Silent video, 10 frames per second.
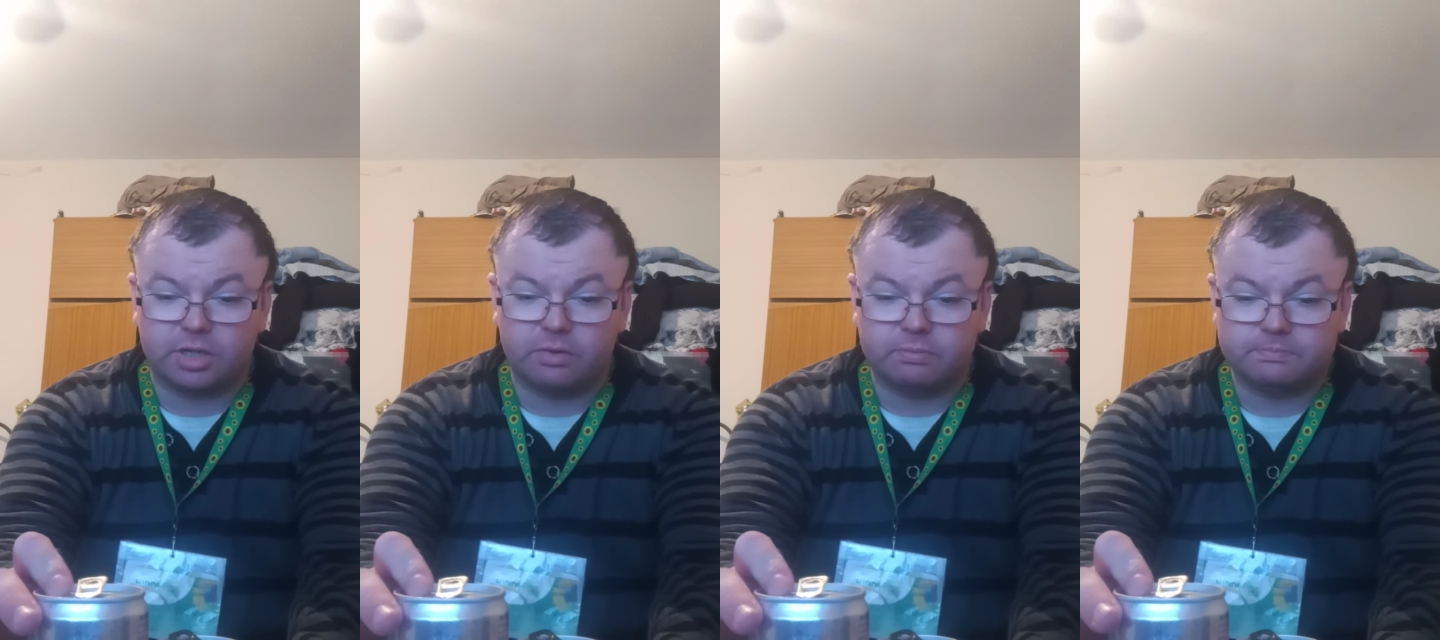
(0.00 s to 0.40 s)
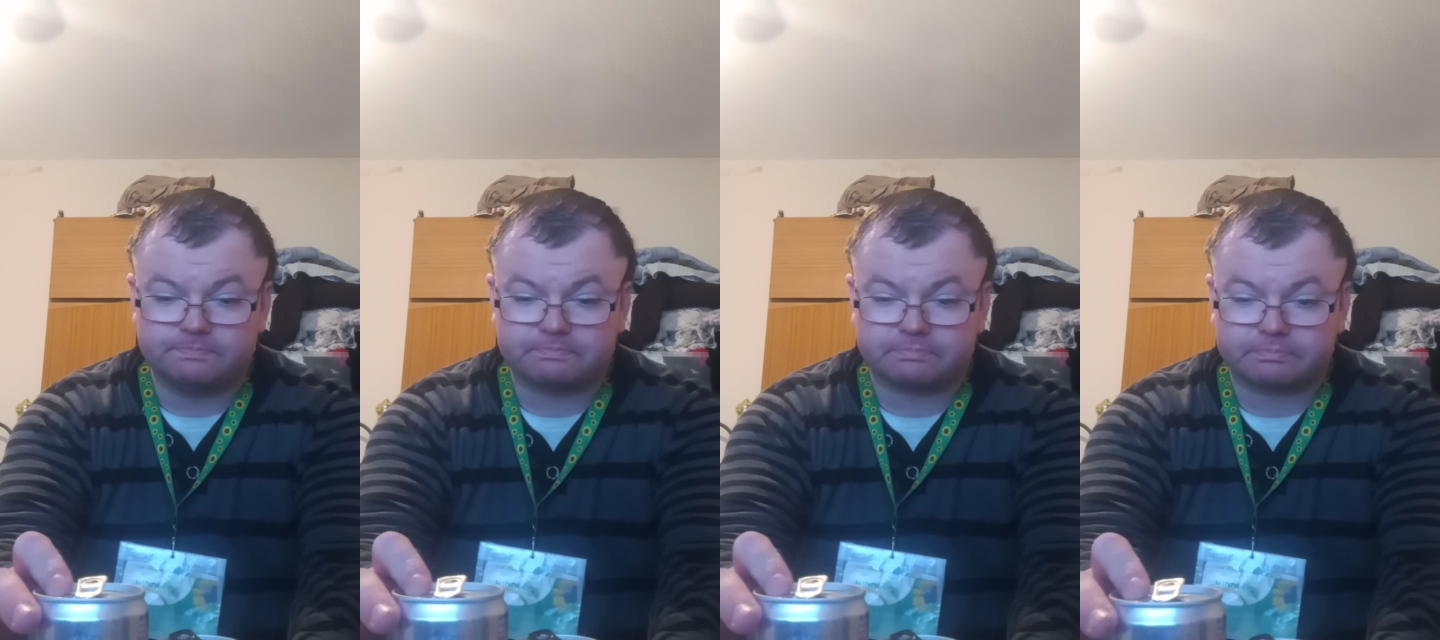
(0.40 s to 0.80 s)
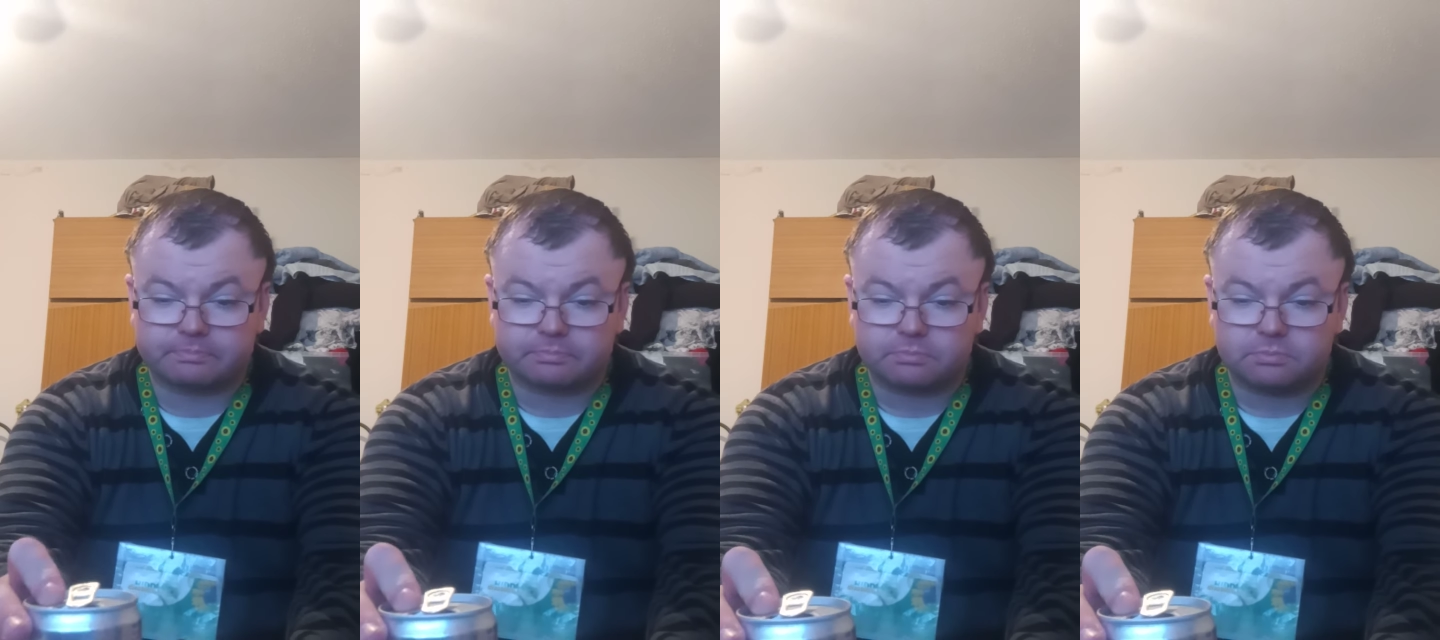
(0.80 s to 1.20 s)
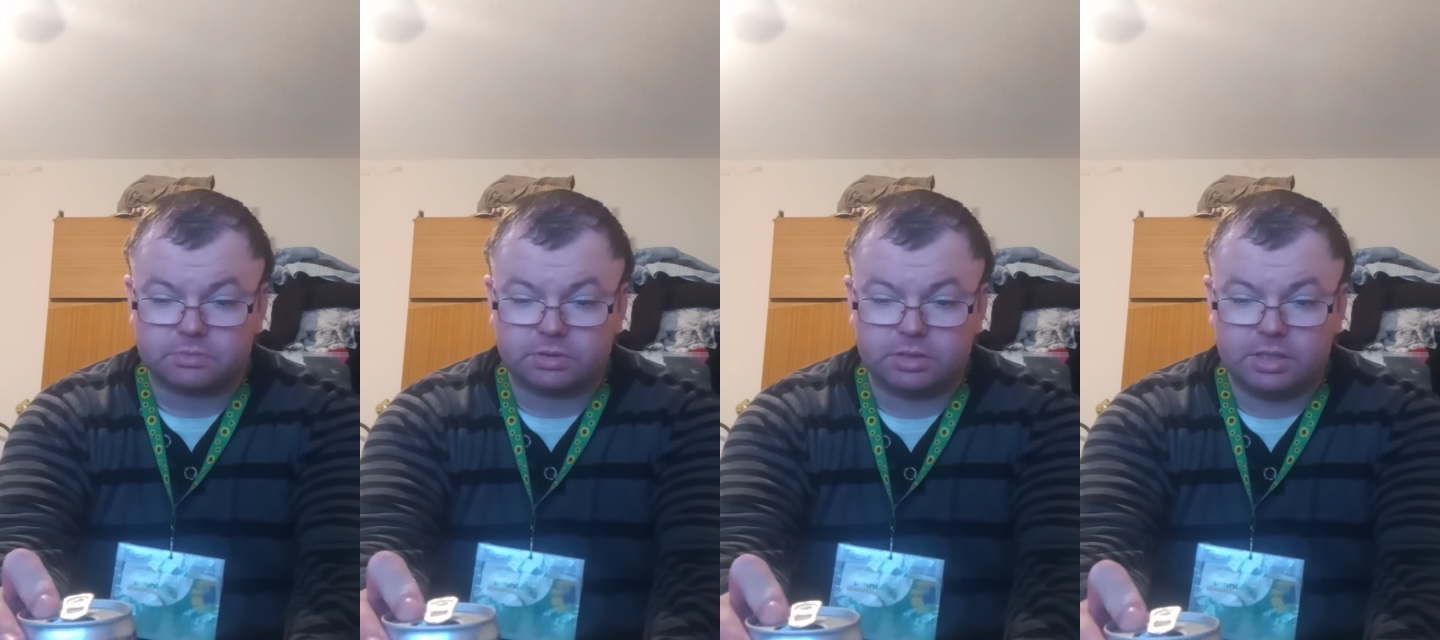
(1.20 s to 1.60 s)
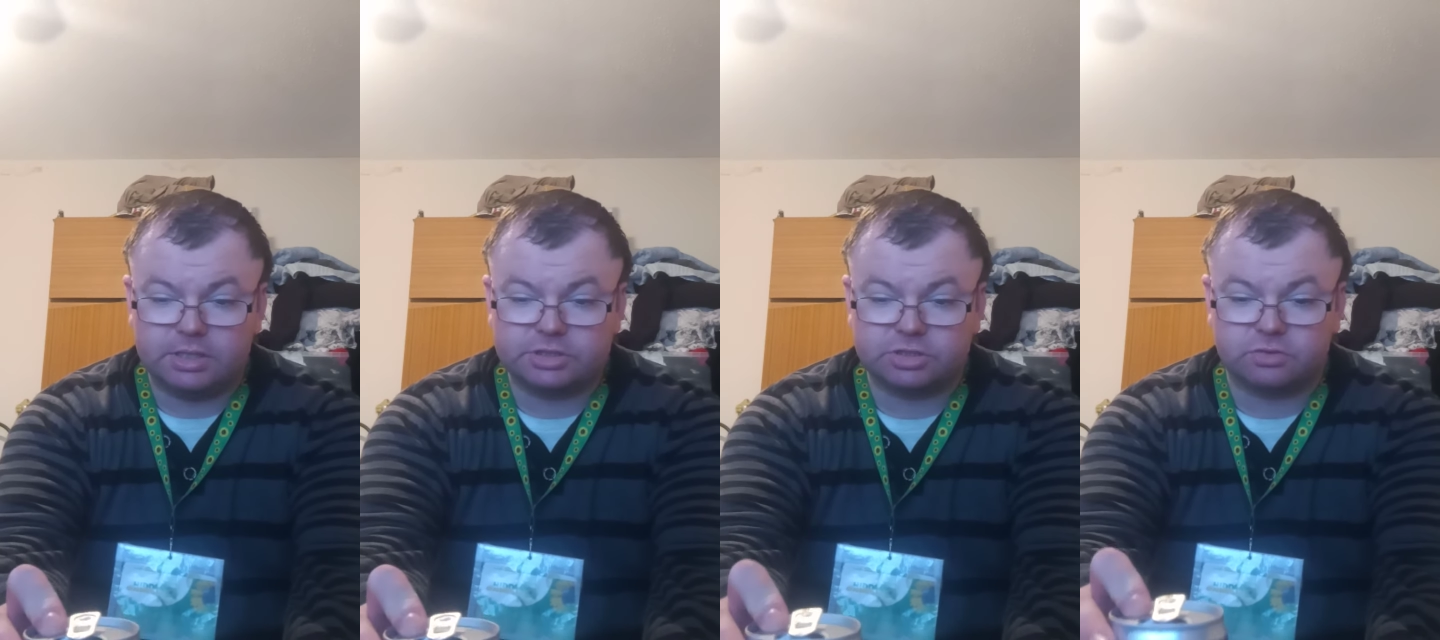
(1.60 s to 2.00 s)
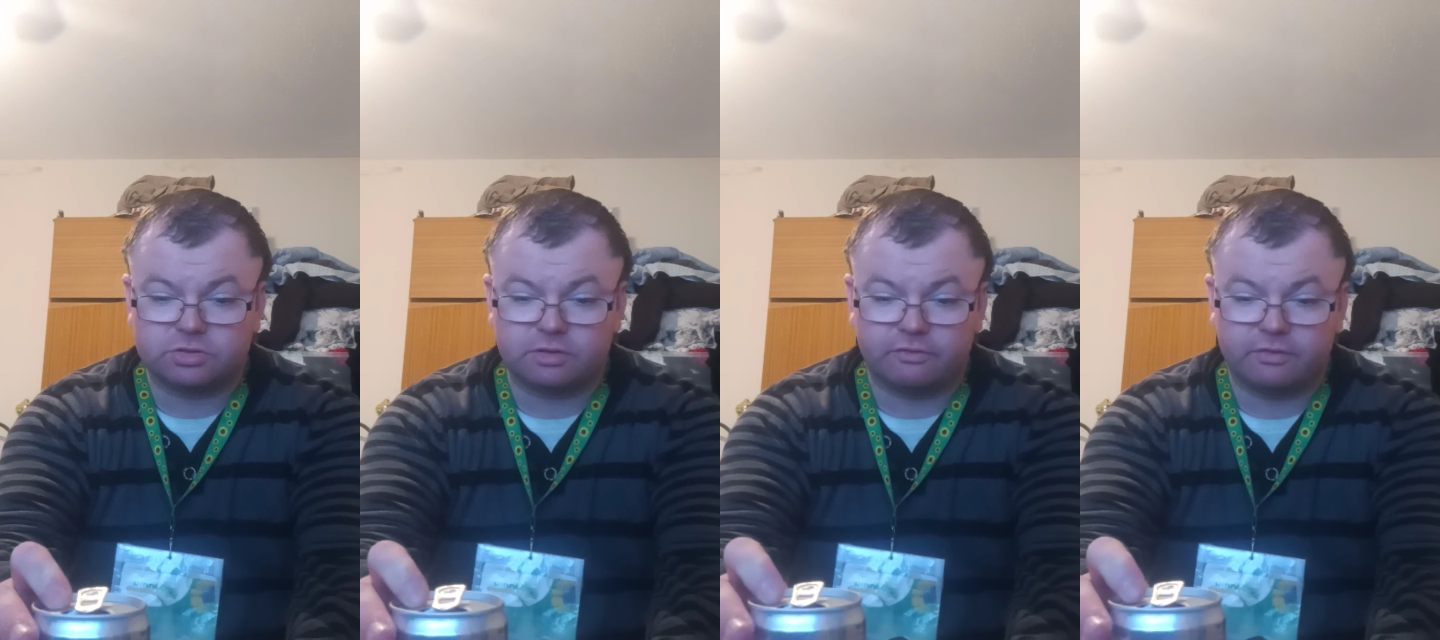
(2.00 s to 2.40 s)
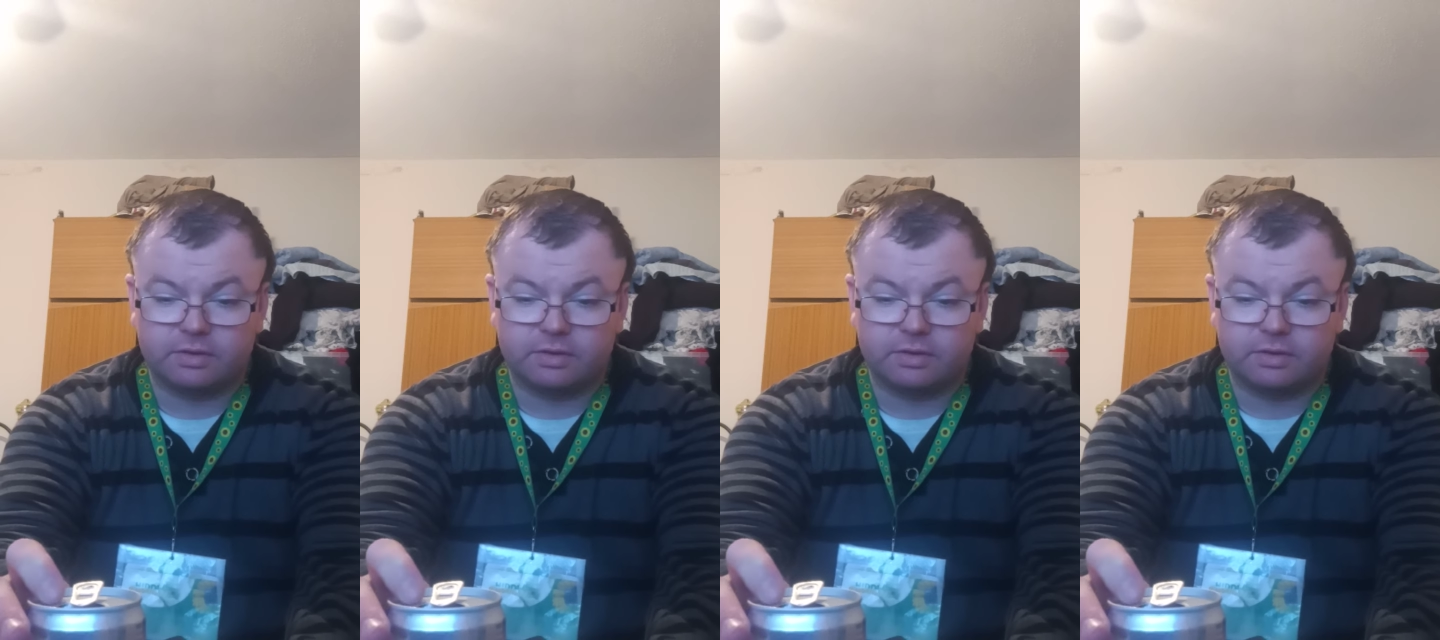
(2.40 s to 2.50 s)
do is sort of